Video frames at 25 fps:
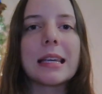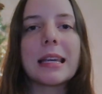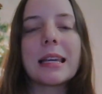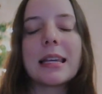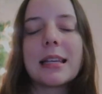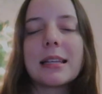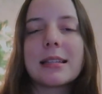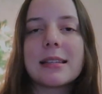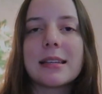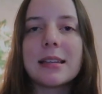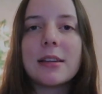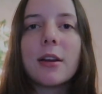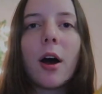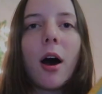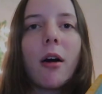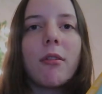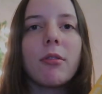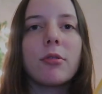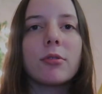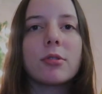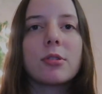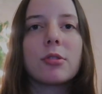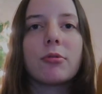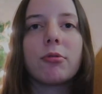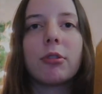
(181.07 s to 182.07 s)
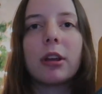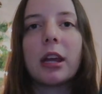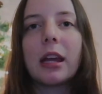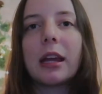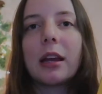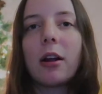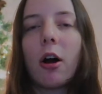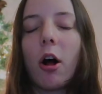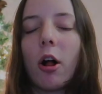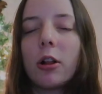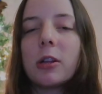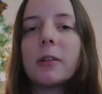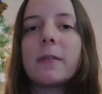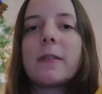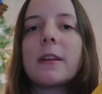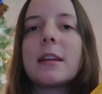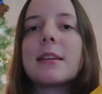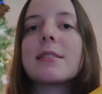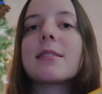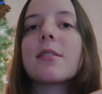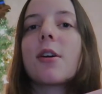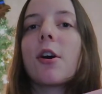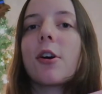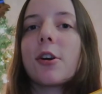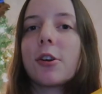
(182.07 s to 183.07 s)
easy novel to read. All of
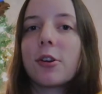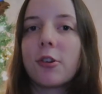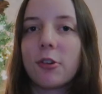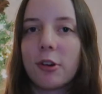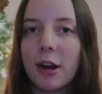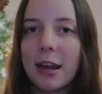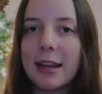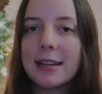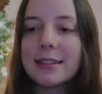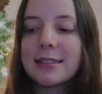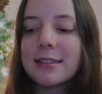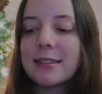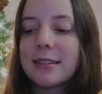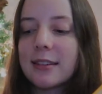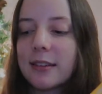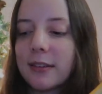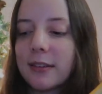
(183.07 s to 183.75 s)
these are great.